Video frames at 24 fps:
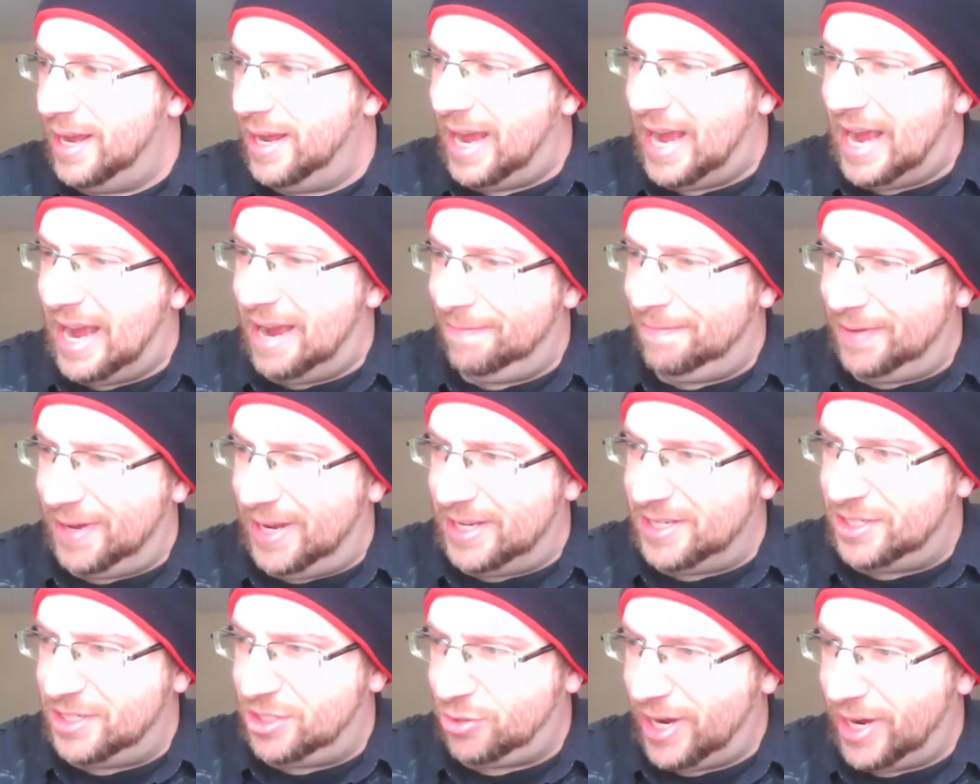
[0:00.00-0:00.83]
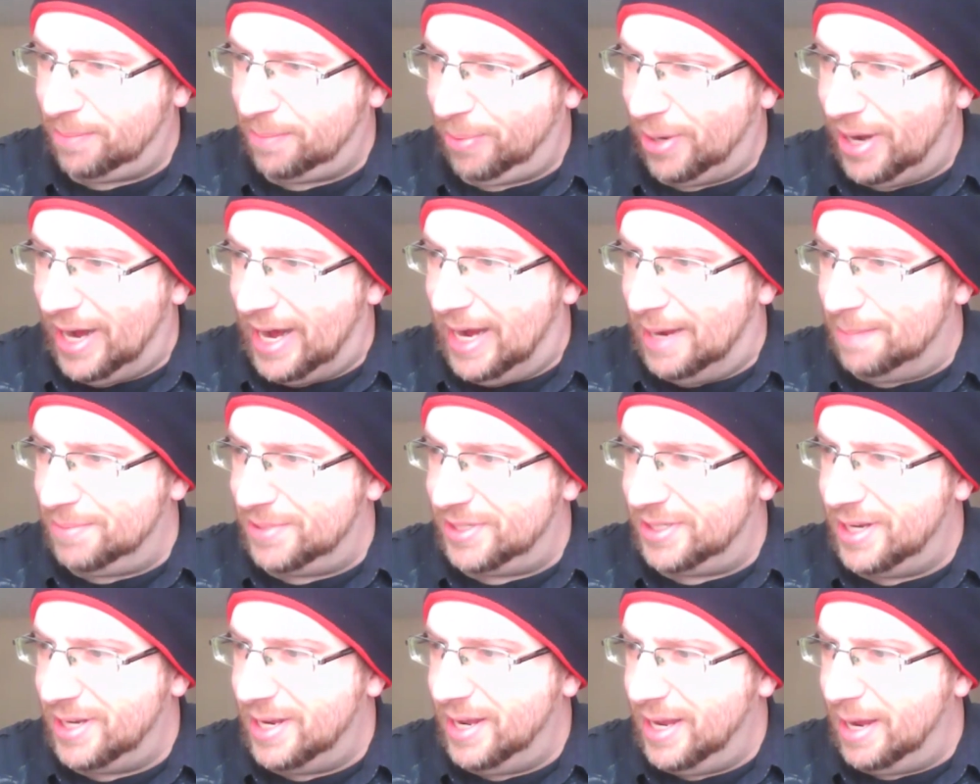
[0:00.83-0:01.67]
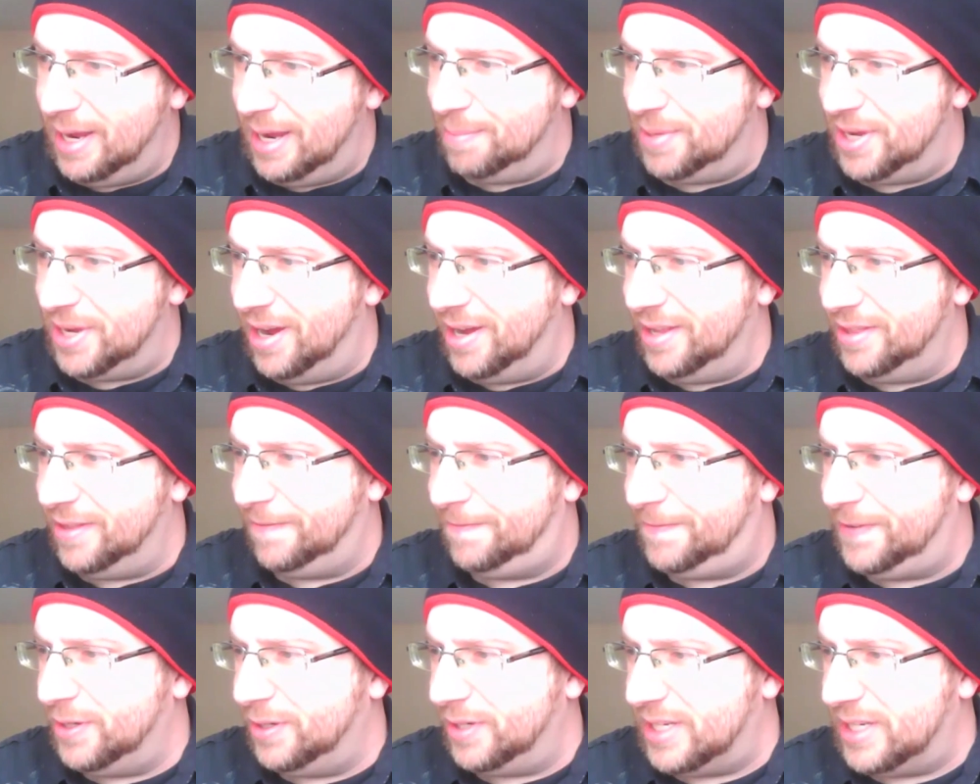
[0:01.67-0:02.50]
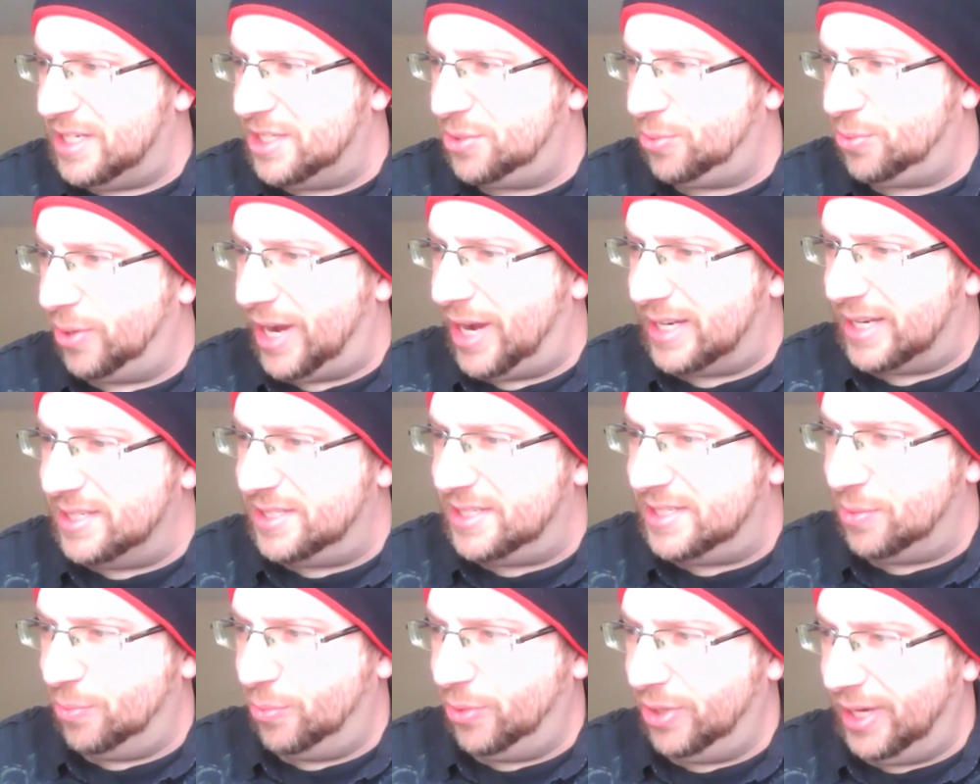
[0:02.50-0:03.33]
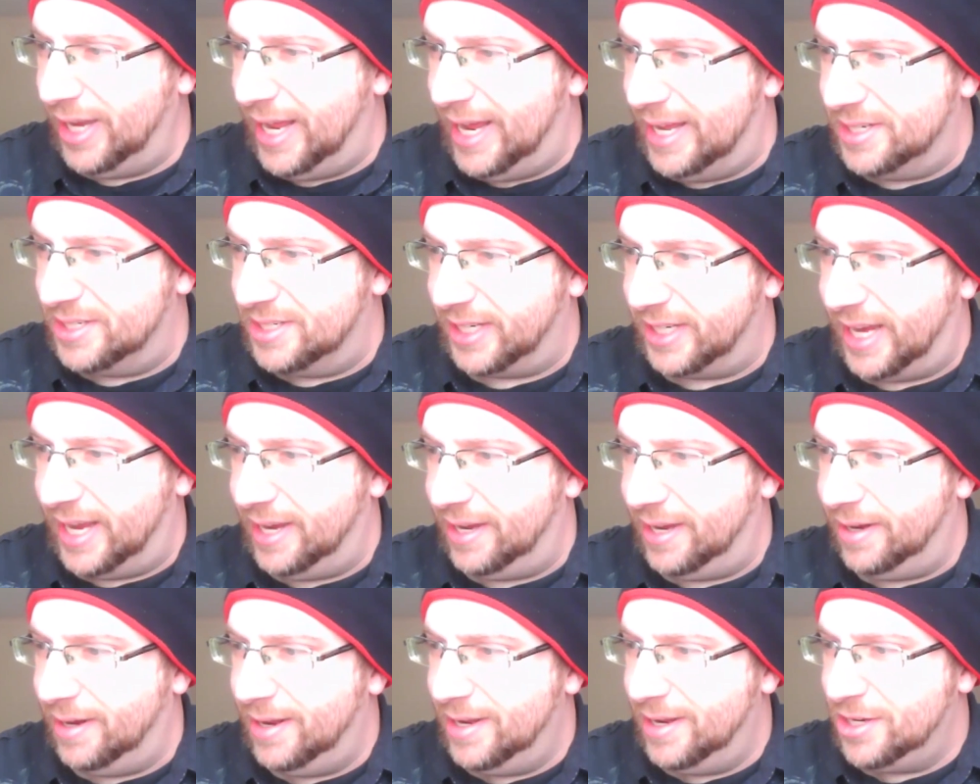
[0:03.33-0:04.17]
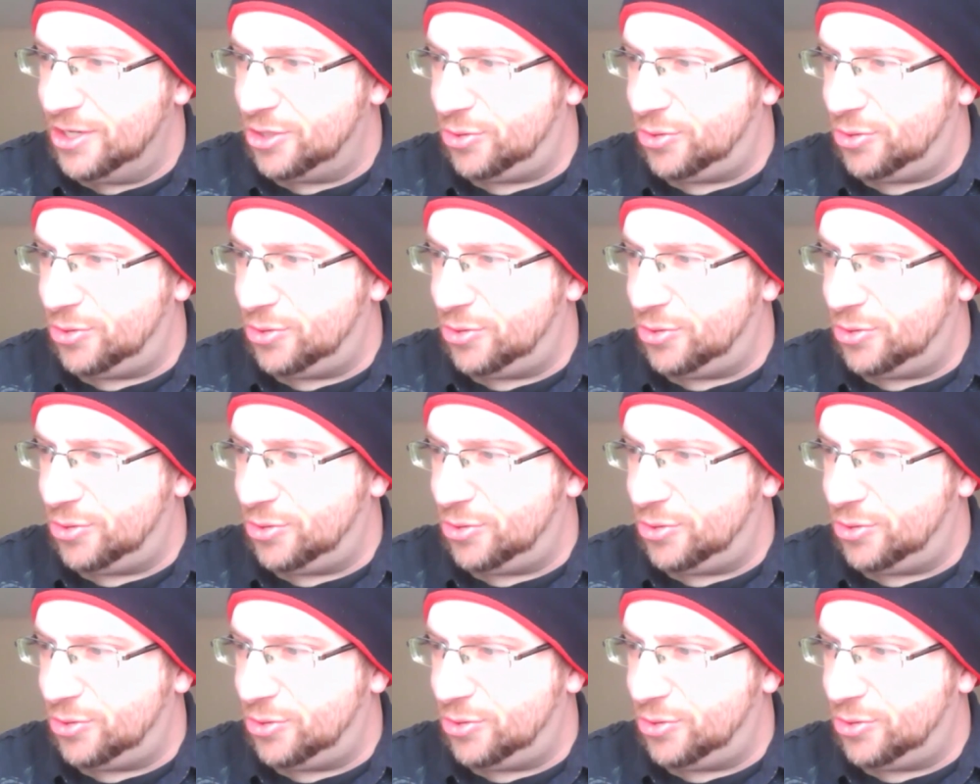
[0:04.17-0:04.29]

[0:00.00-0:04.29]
a half a day's trek perhaps, and beyond the field eastward I can see woodlands again,